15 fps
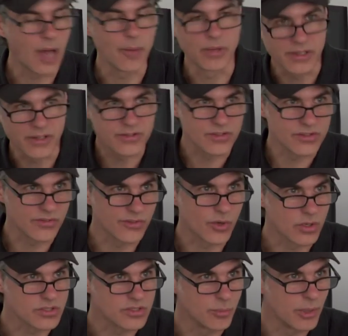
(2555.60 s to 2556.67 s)
mean, this is of
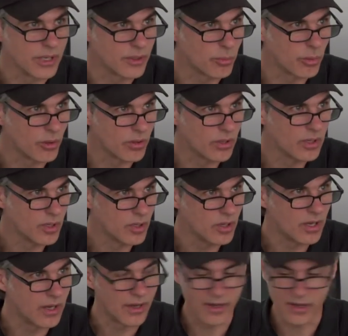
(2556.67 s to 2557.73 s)
course debatable,
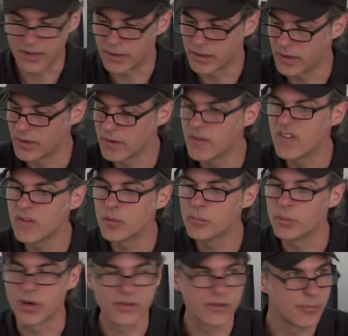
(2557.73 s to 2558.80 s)

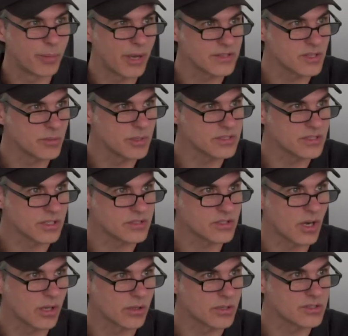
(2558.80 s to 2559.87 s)
but the pessimistic
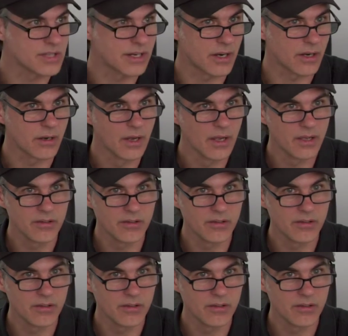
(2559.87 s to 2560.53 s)
scholars that are